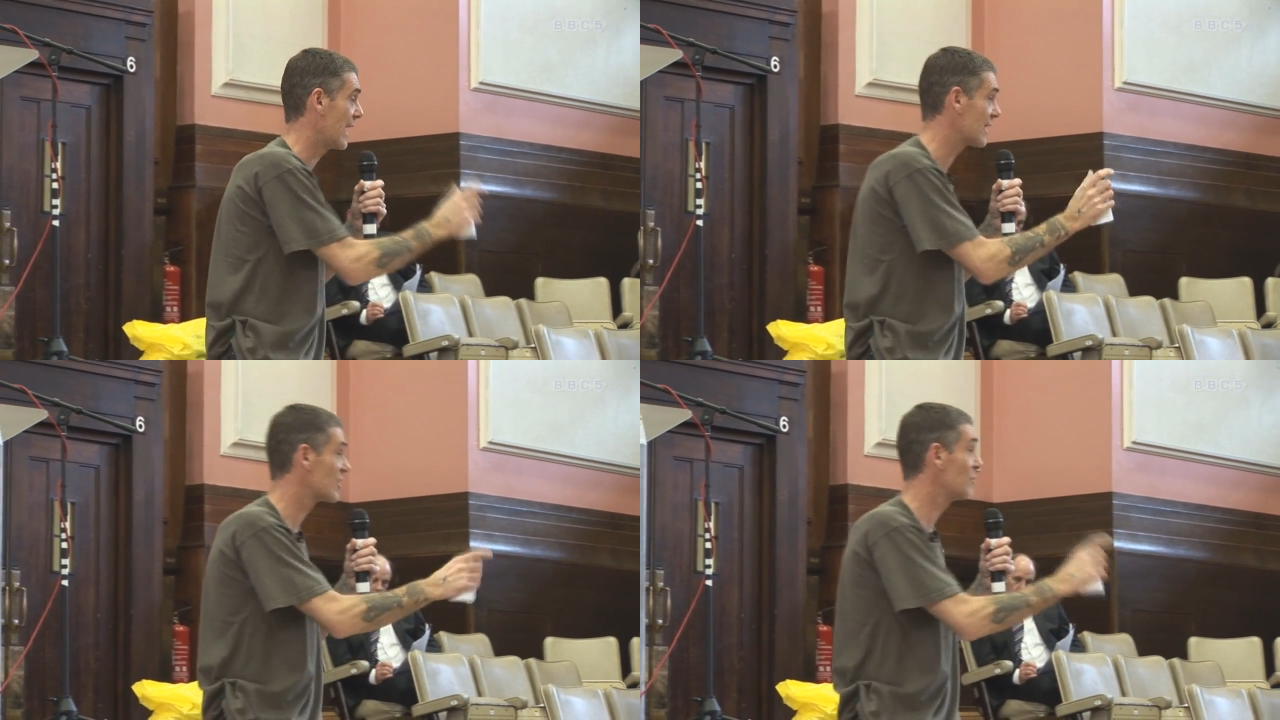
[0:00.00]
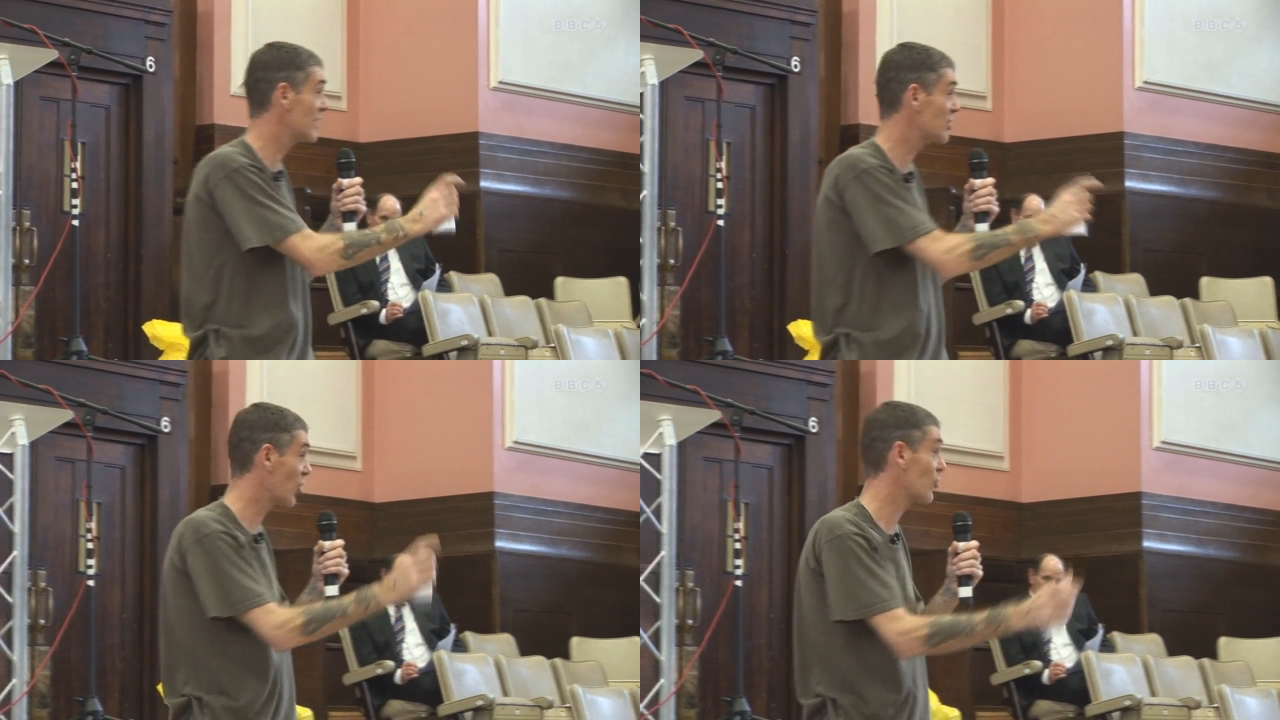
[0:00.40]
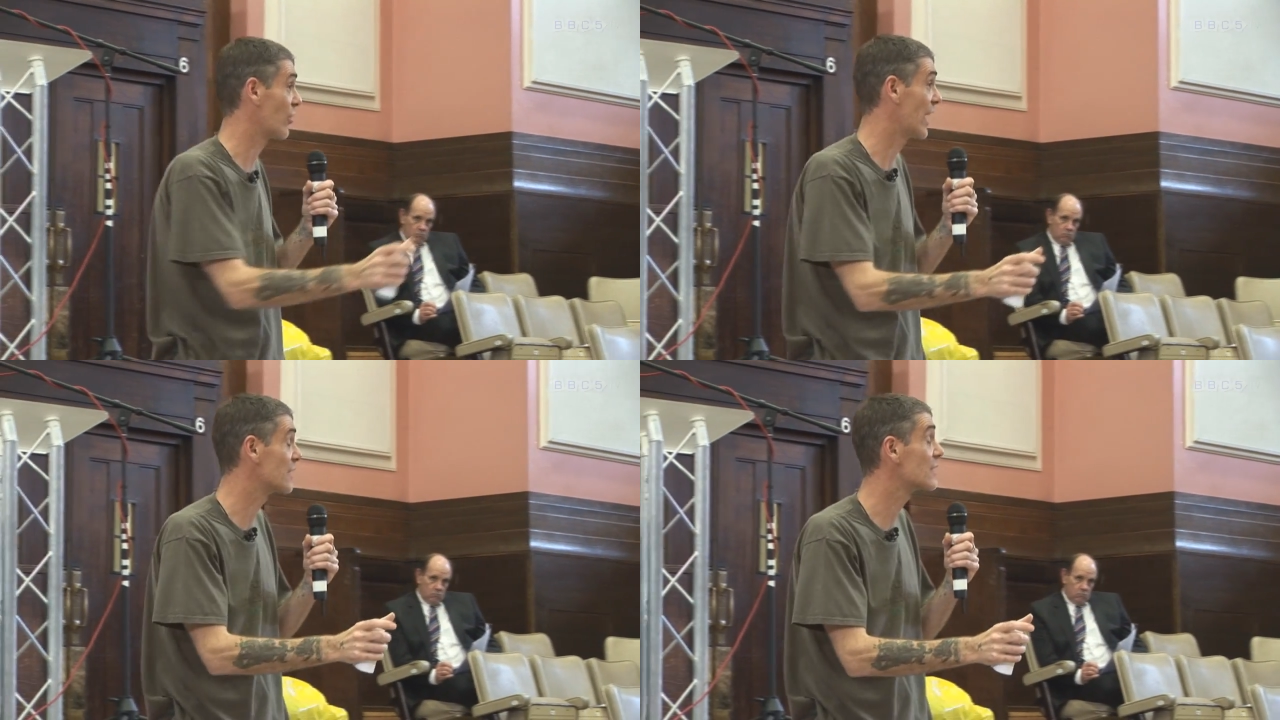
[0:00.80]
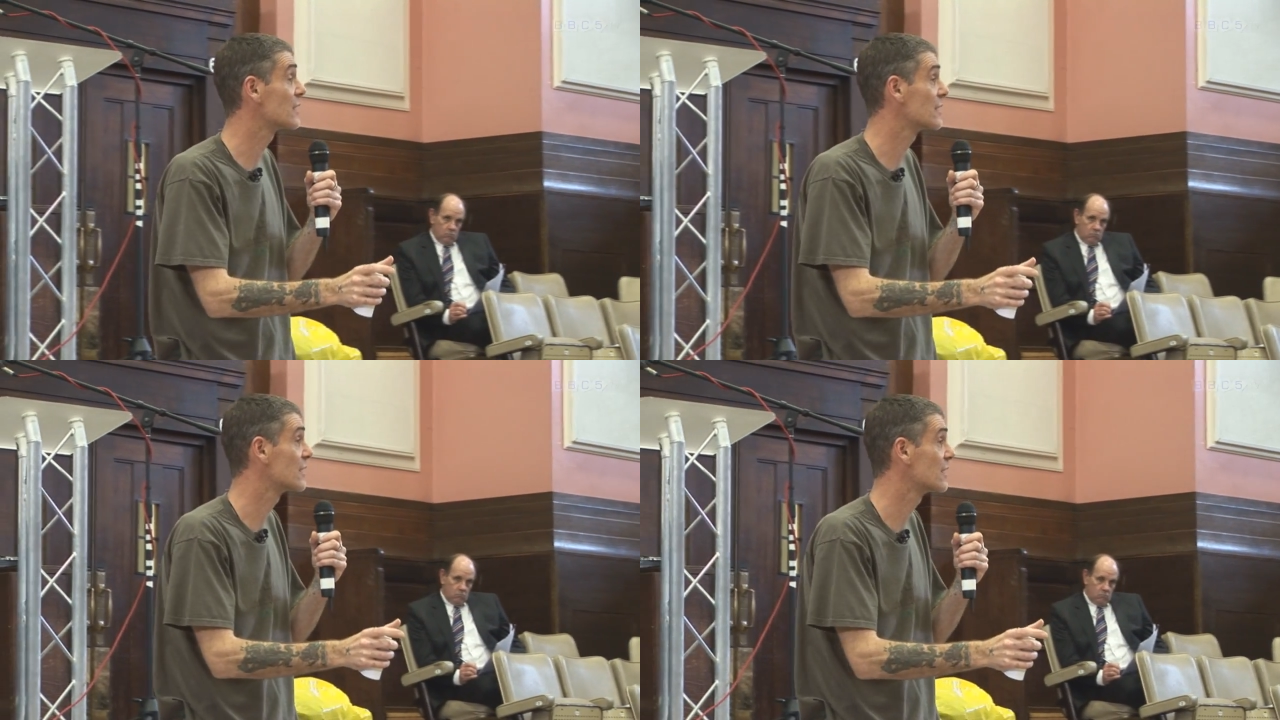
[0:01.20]
it actually means contract.
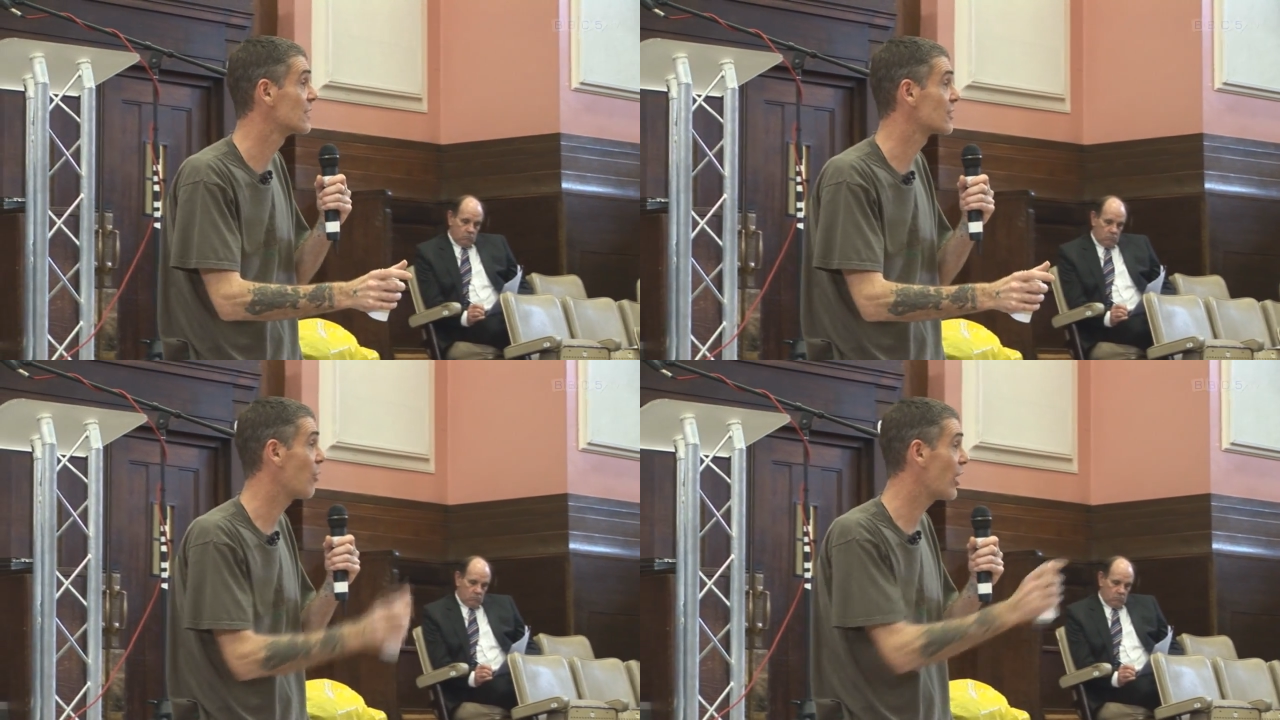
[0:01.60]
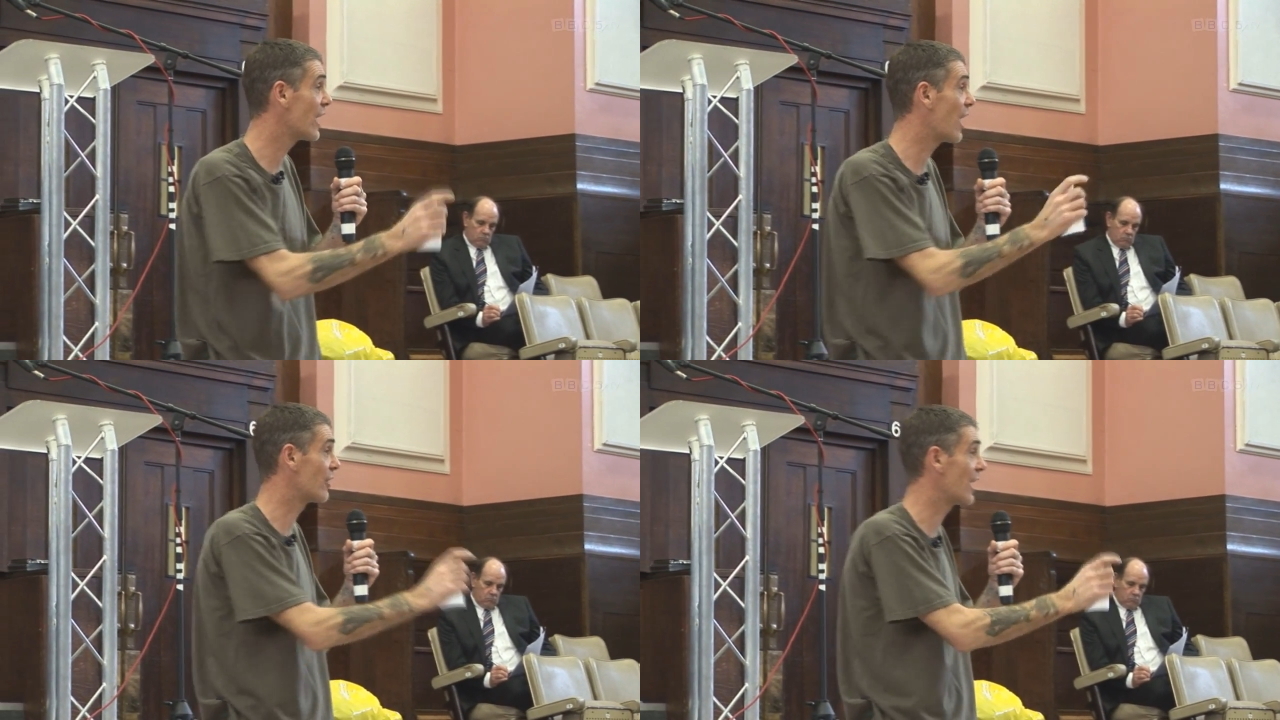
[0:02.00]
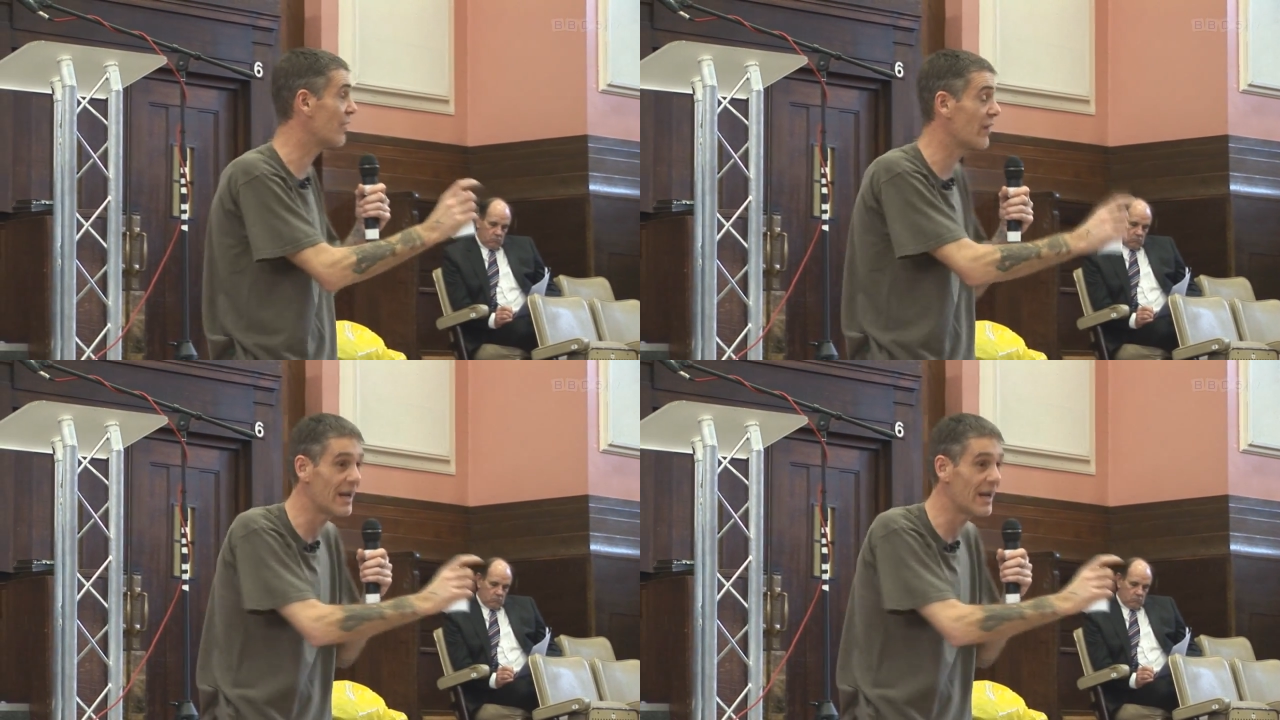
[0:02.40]
So I know that if